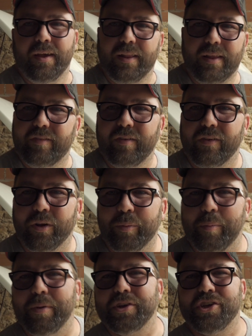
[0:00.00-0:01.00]
There's not going
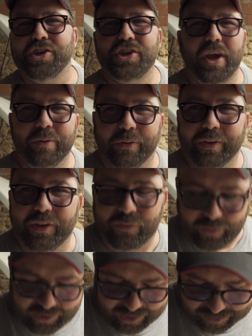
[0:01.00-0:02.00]
to be much to show you on this
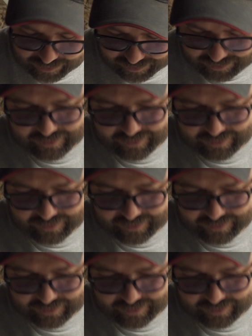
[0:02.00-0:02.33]
video.